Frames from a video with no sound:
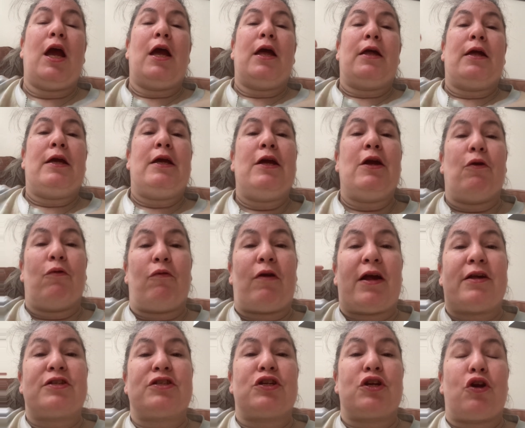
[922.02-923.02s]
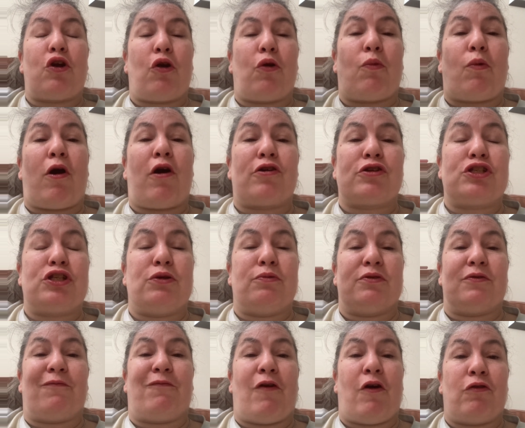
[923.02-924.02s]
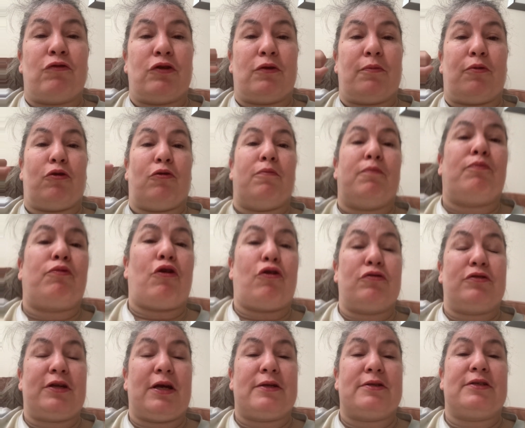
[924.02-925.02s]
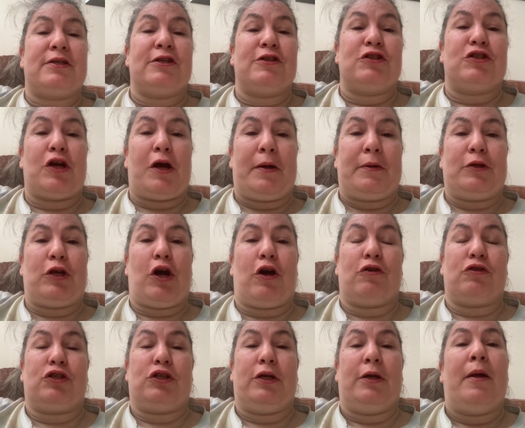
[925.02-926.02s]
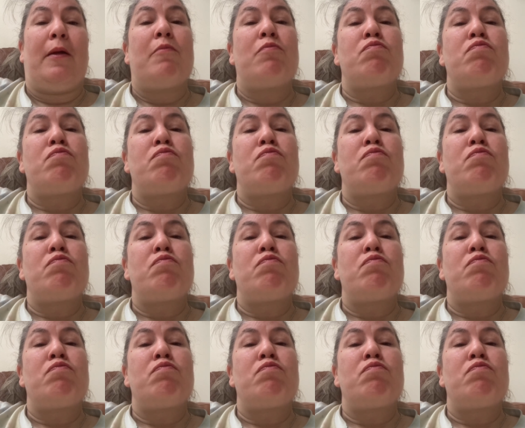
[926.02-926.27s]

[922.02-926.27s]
He arrested her while she was vulnerable, protesting Scientology.